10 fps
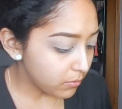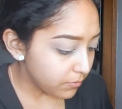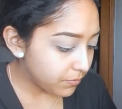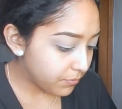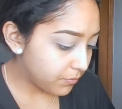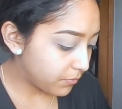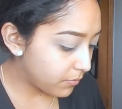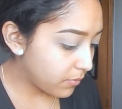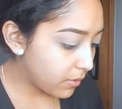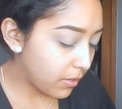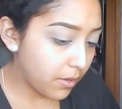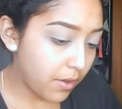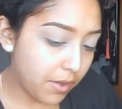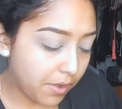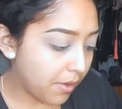did that
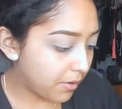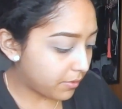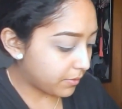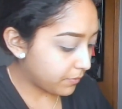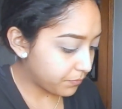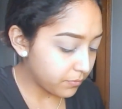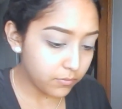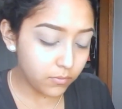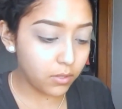day for prom,